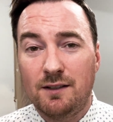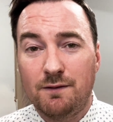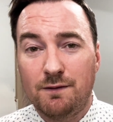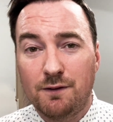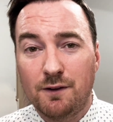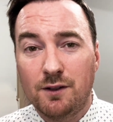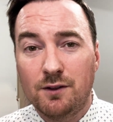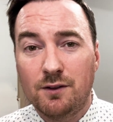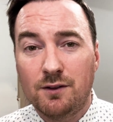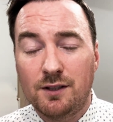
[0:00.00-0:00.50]

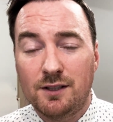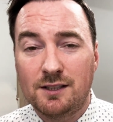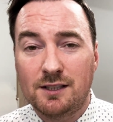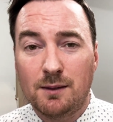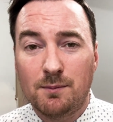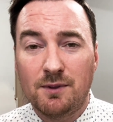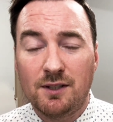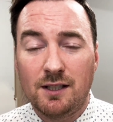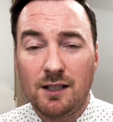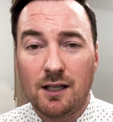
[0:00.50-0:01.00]
further than
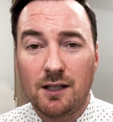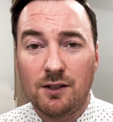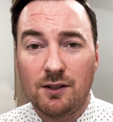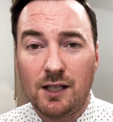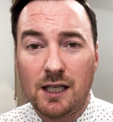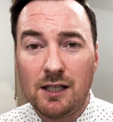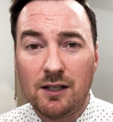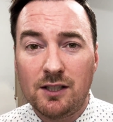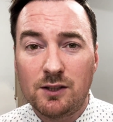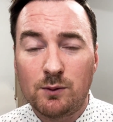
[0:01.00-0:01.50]
some of the other
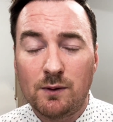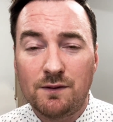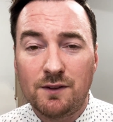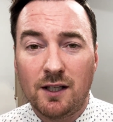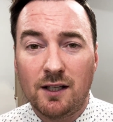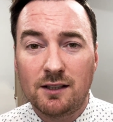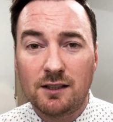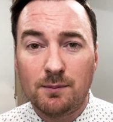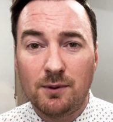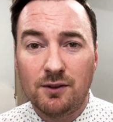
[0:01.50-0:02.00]
areas we've
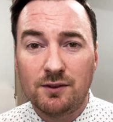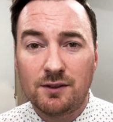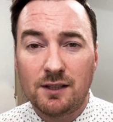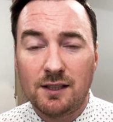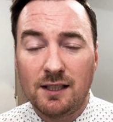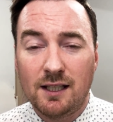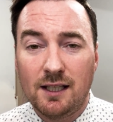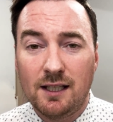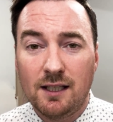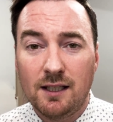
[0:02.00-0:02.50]
talked about
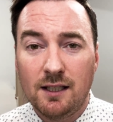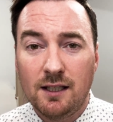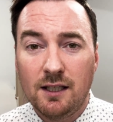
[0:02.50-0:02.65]
today.